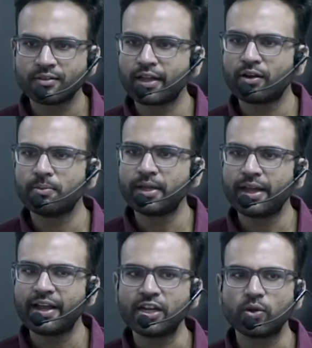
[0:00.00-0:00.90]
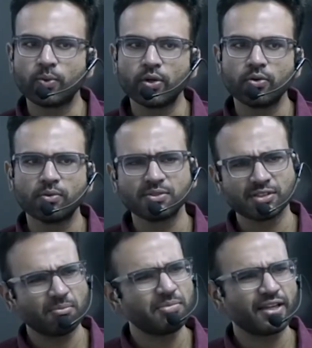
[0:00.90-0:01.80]
There will be an interview,
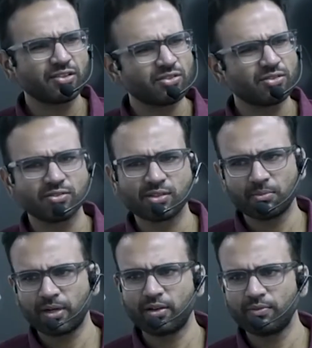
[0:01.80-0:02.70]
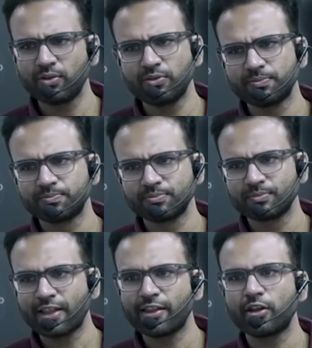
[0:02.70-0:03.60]
some test, some interview,
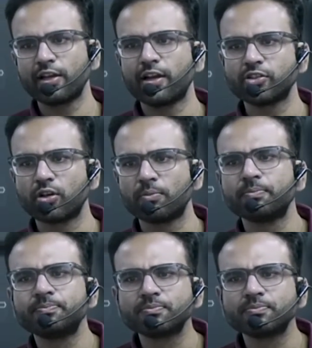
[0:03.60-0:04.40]
and then you'll get a job.